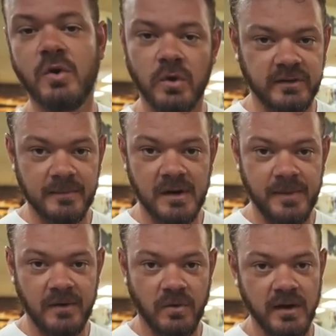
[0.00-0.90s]
of course I'm gonna
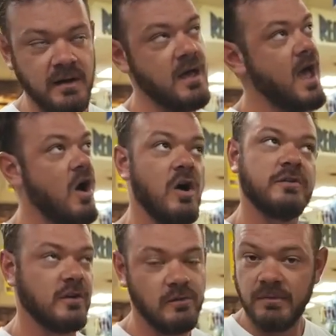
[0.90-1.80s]
pick one.
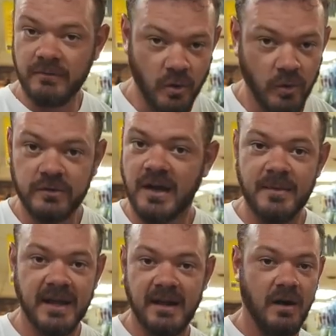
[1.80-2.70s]
Also, of course, I'm
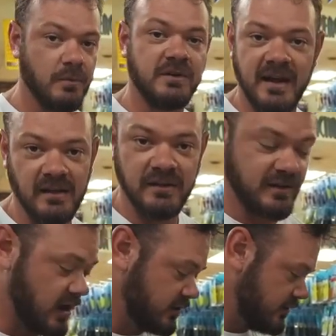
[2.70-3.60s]
gonna get a ridiculous
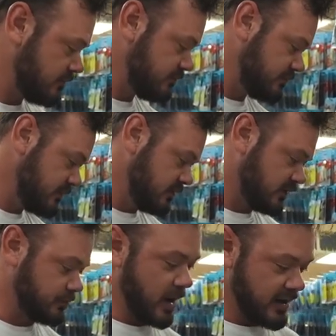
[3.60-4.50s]
color.
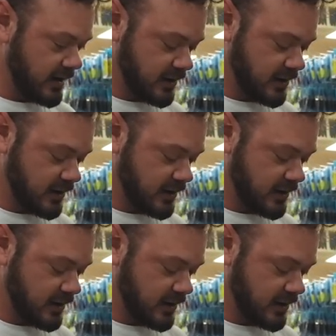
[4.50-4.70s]
It's probably not